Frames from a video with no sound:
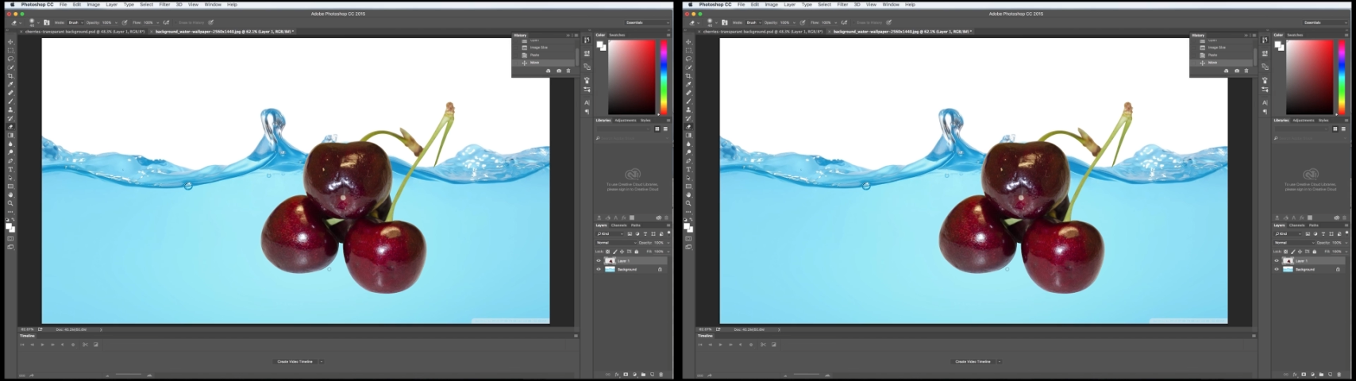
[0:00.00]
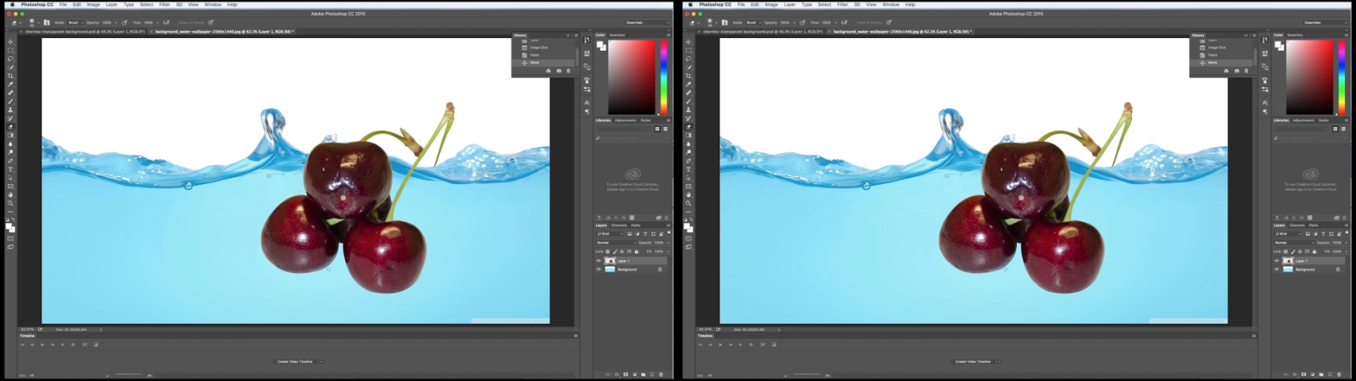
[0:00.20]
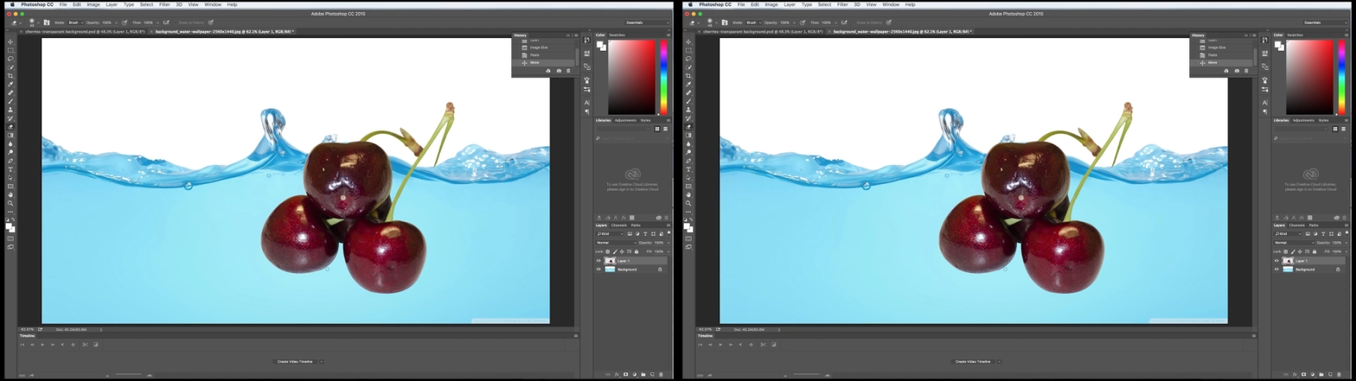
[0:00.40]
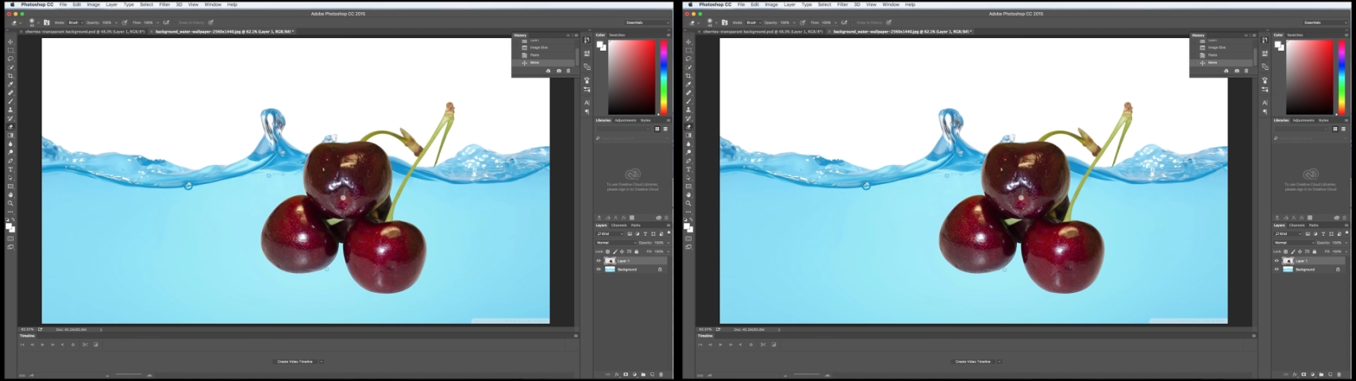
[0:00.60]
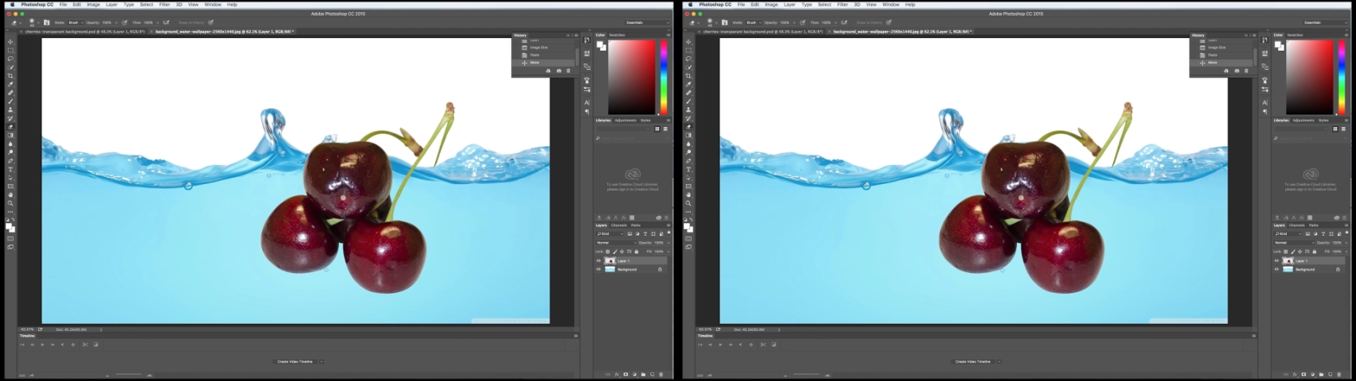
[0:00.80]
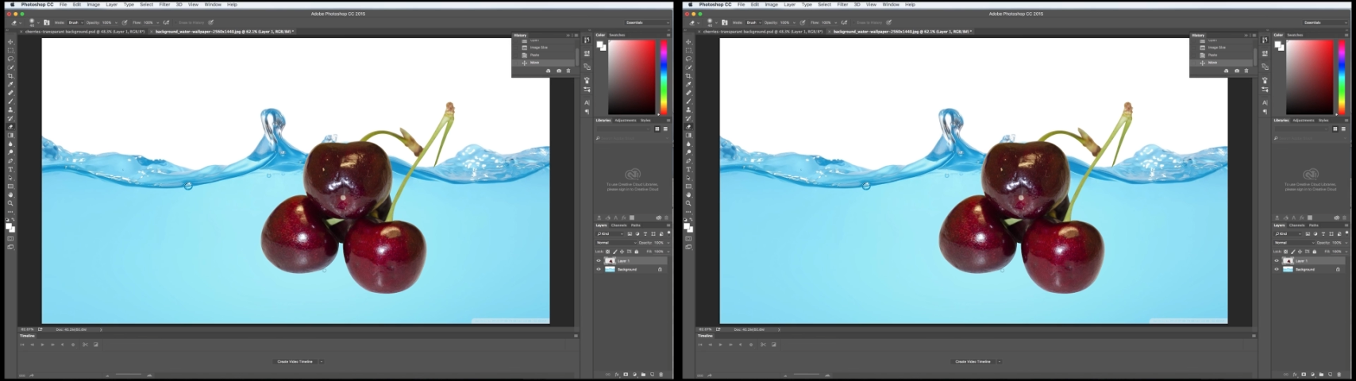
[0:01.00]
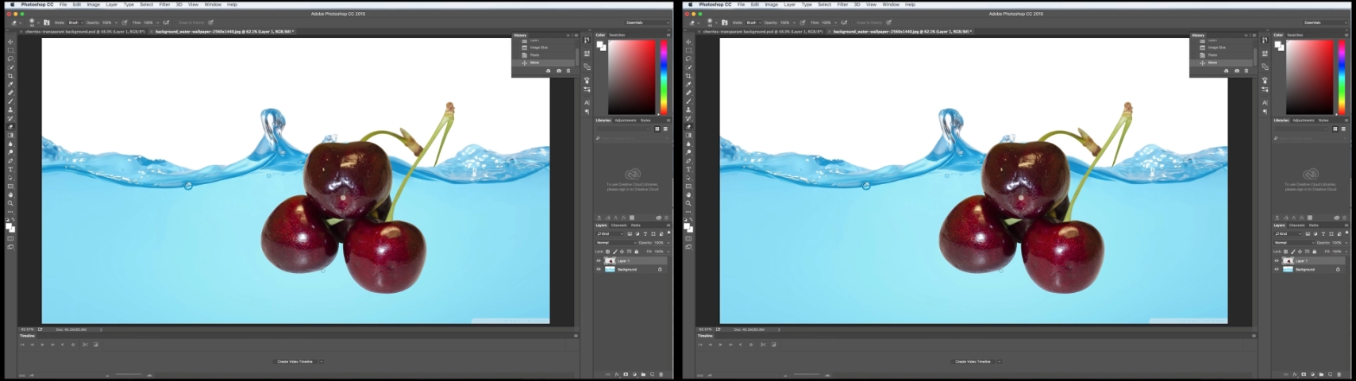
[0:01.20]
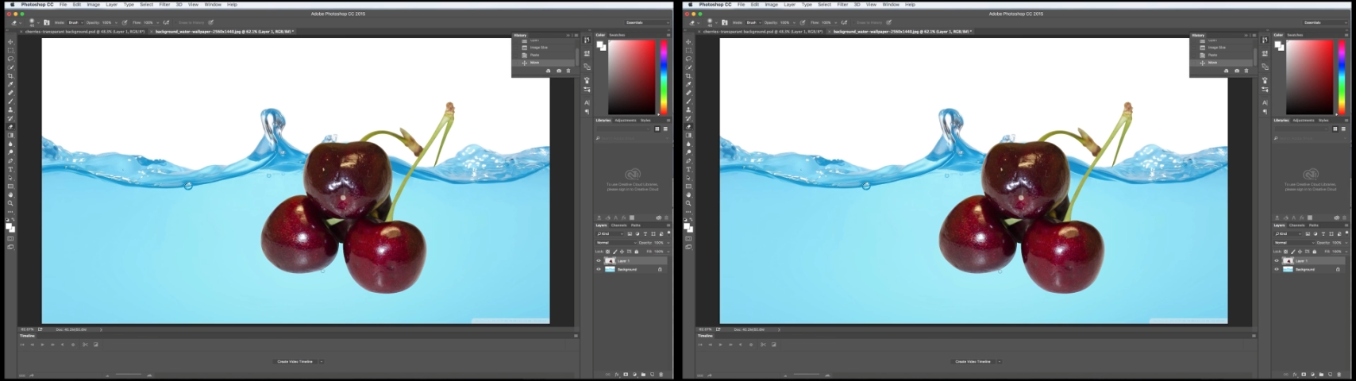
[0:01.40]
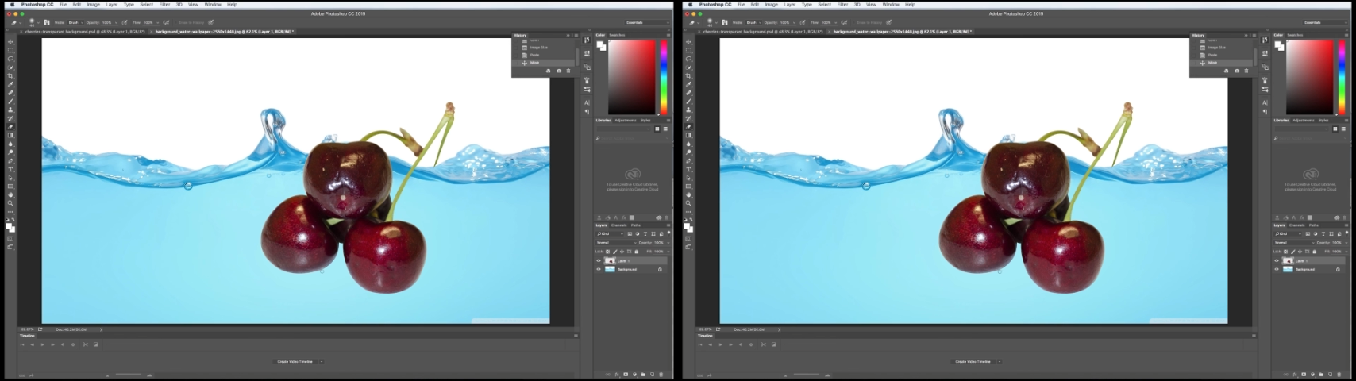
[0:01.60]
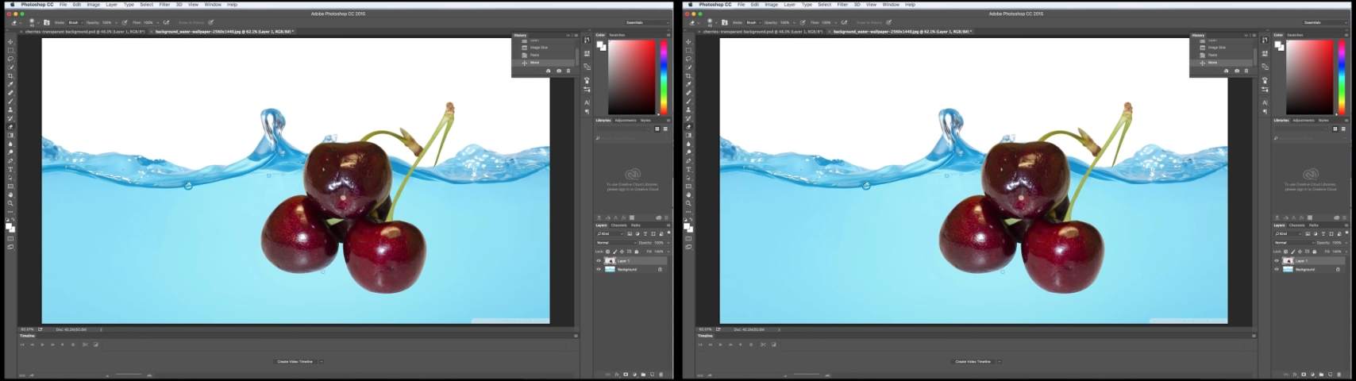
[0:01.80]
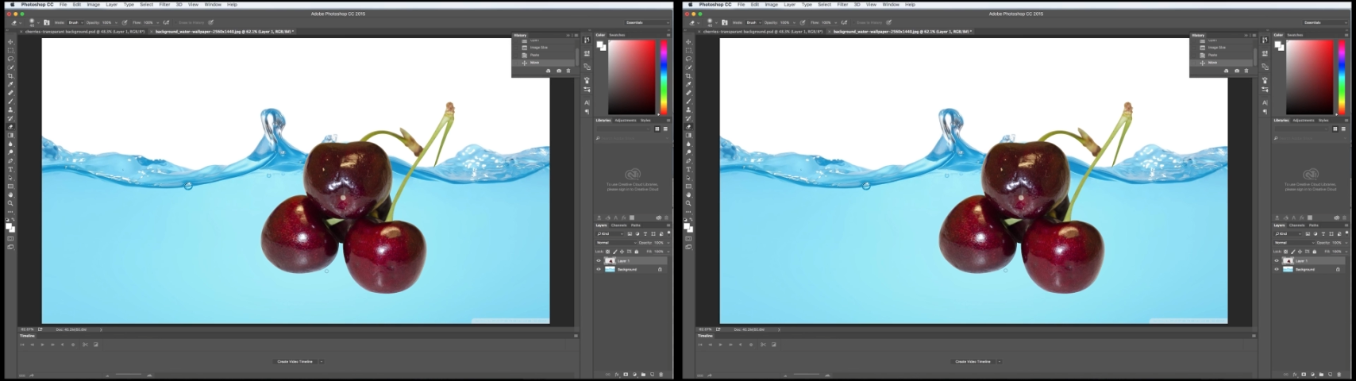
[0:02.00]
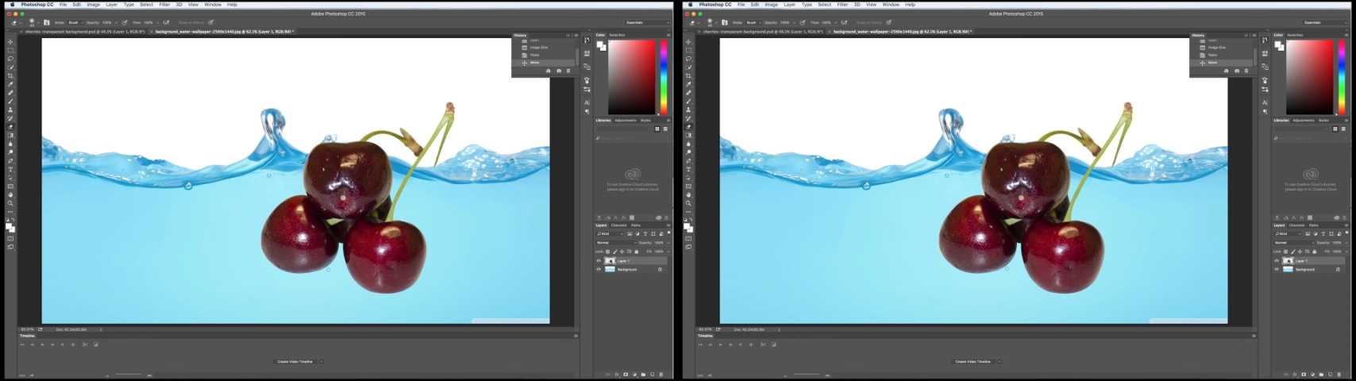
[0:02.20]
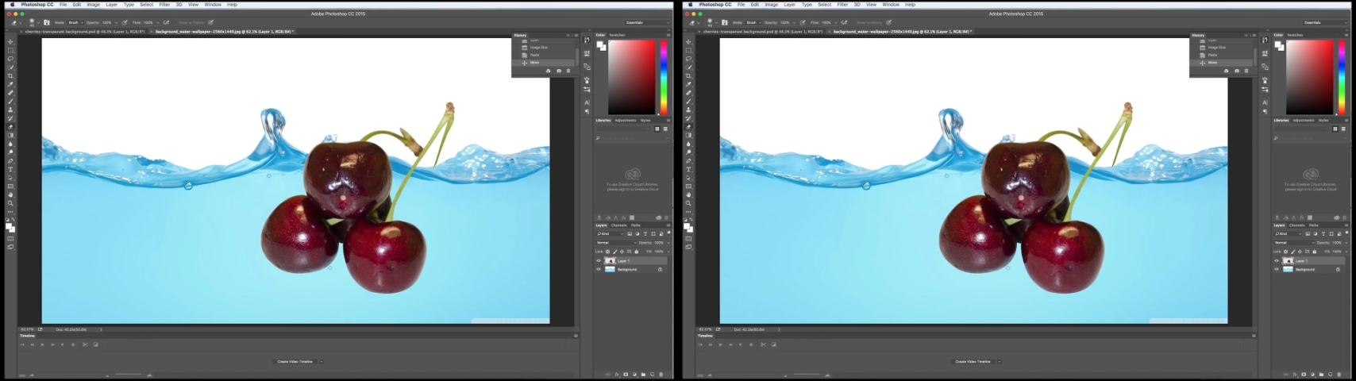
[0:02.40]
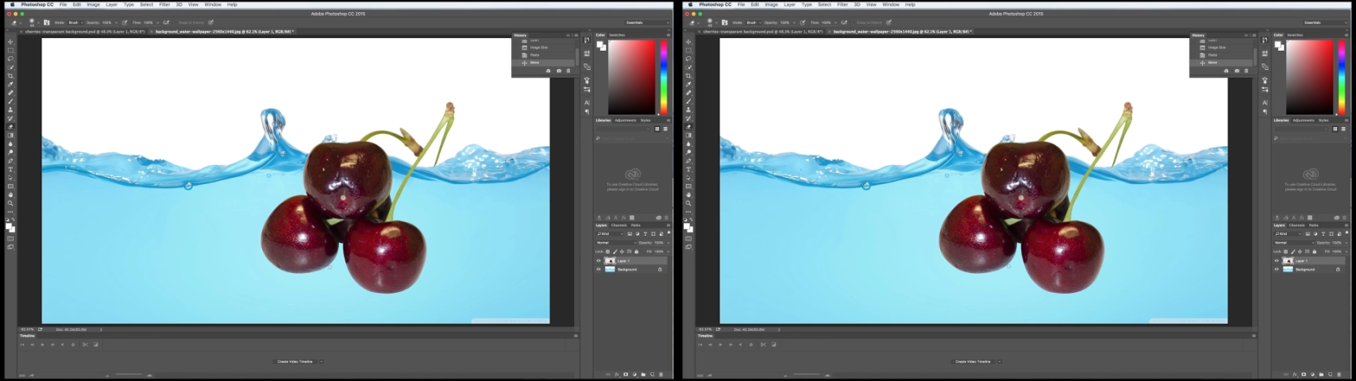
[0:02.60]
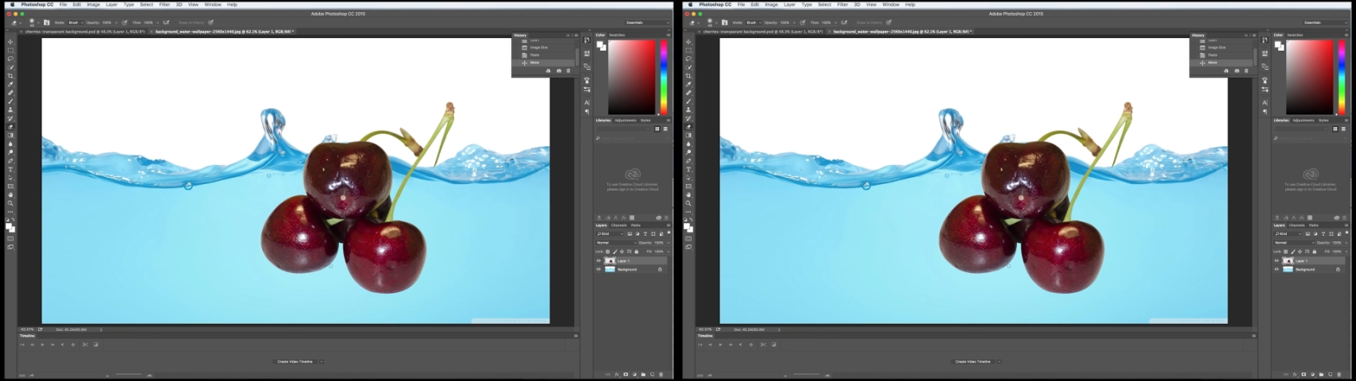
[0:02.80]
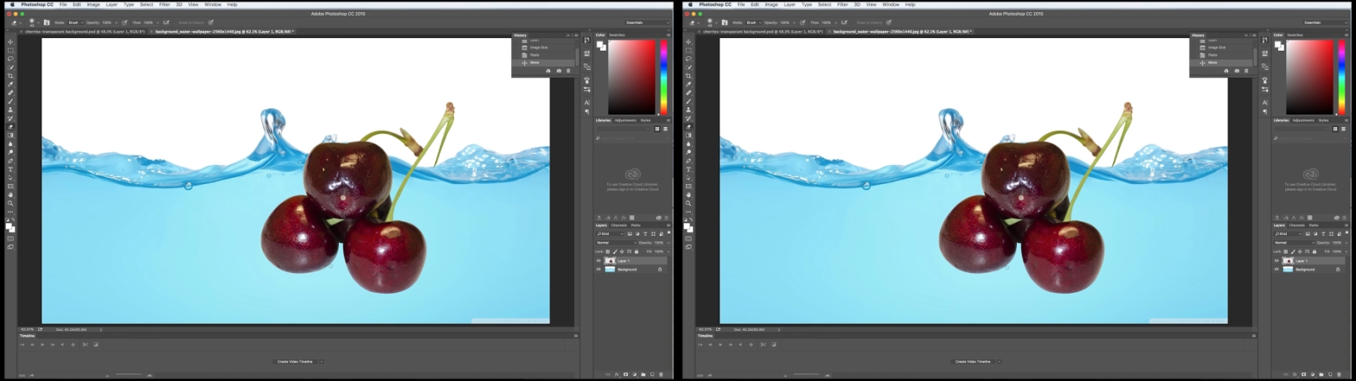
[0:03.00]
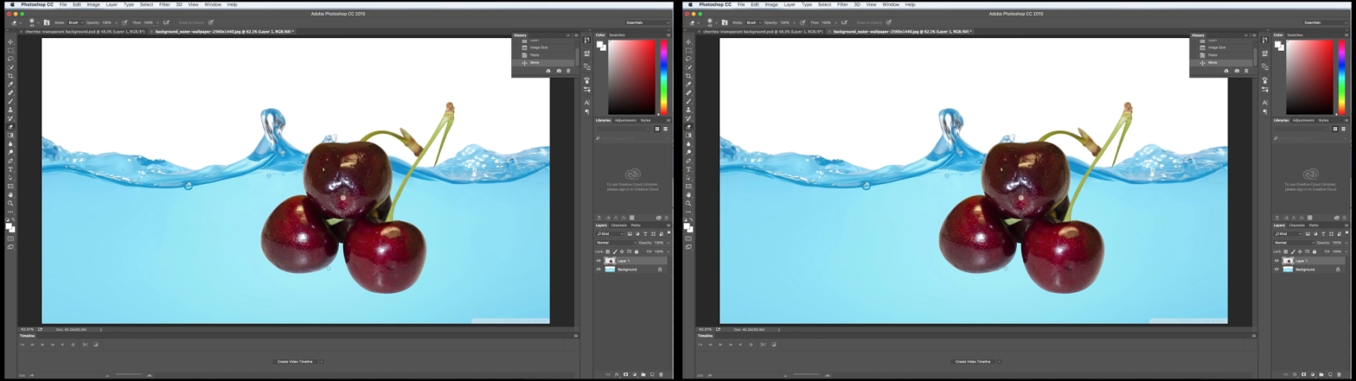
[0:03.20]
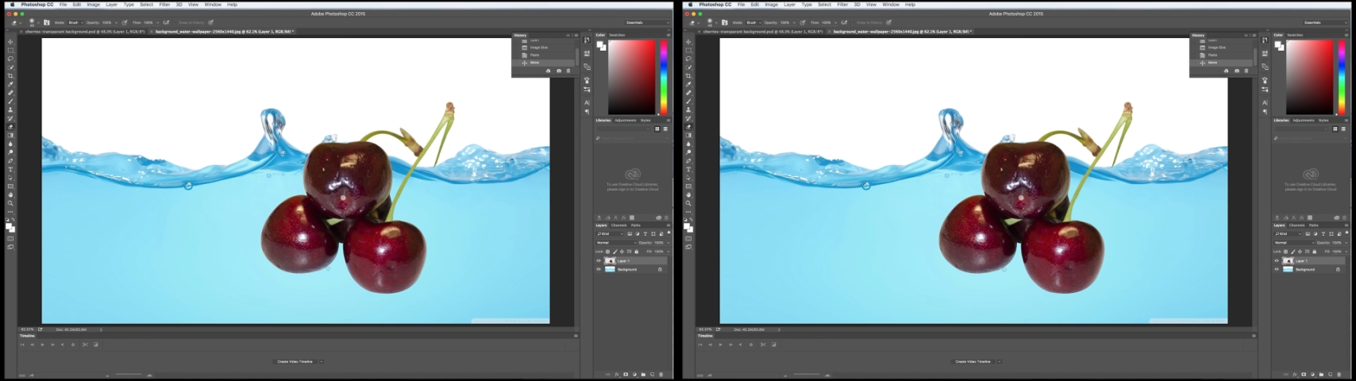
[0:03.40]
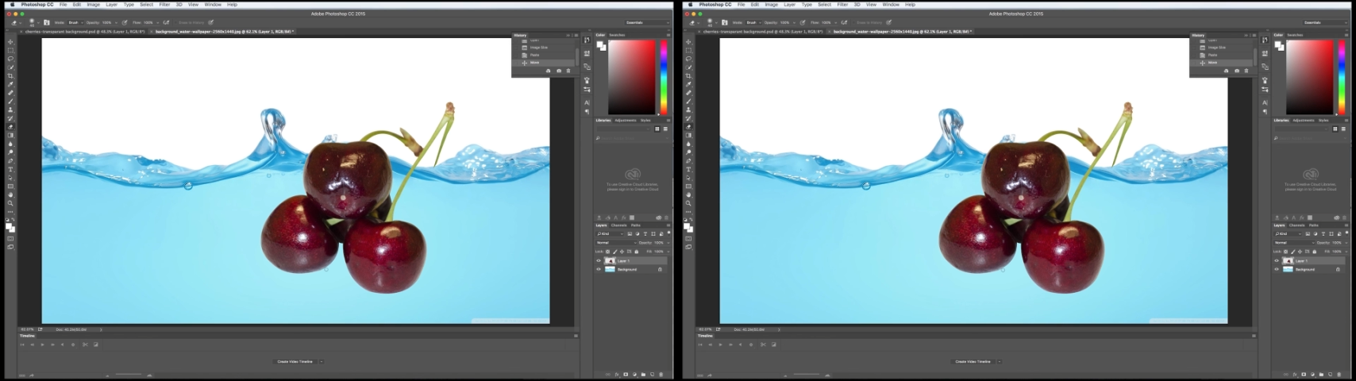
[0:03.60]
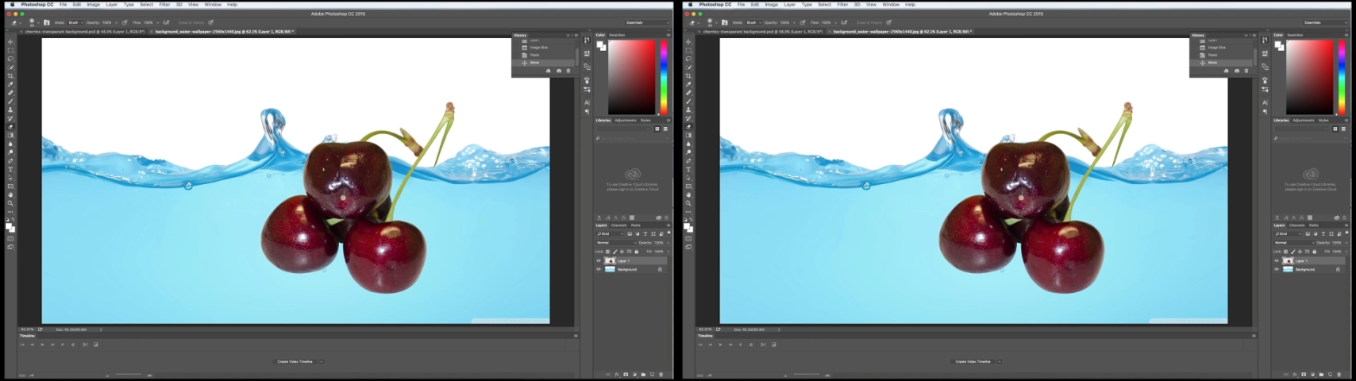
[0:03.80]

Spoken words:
[unreadable: no face in view]